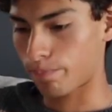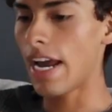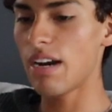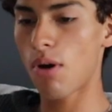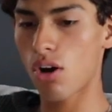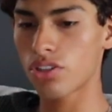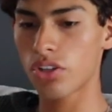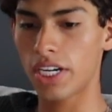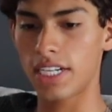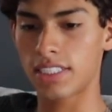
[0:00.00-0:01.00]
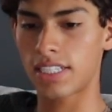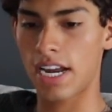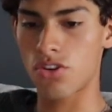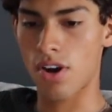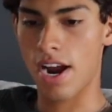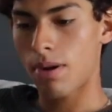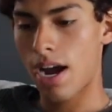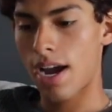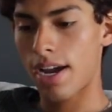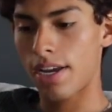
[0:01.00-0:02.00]
And I'm also getting sidetracked
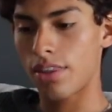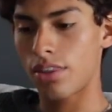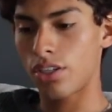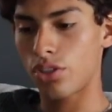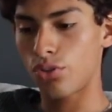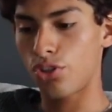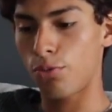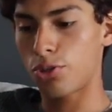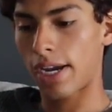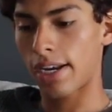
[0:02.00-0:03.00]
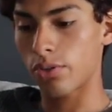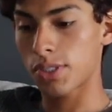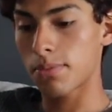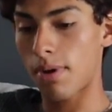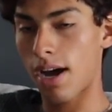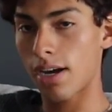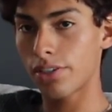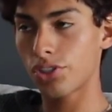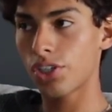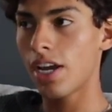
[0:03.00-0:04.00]
by the YouTube channel
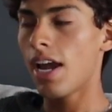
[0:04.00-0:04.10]
Smosh.